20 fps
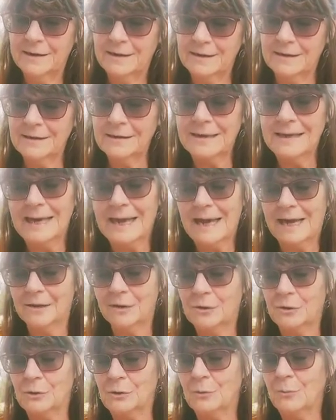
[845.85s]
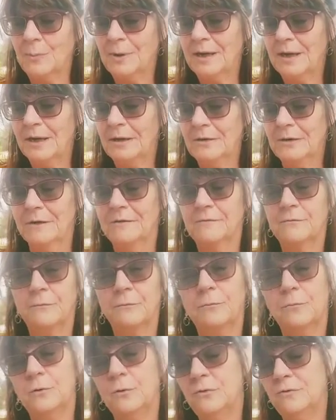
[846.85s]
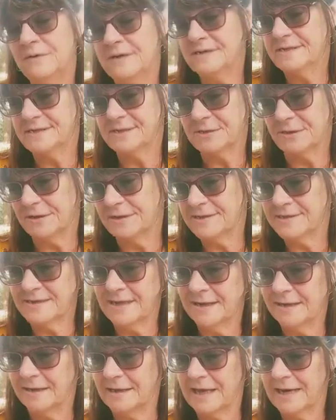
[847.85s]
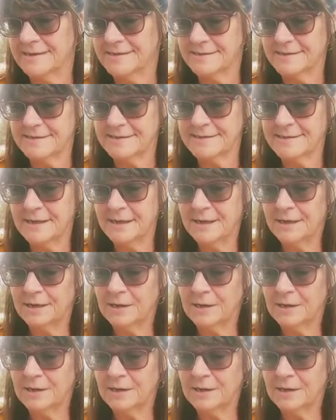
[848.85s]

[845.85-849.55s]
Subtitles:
Lily had a new pair of movie star sunglasses,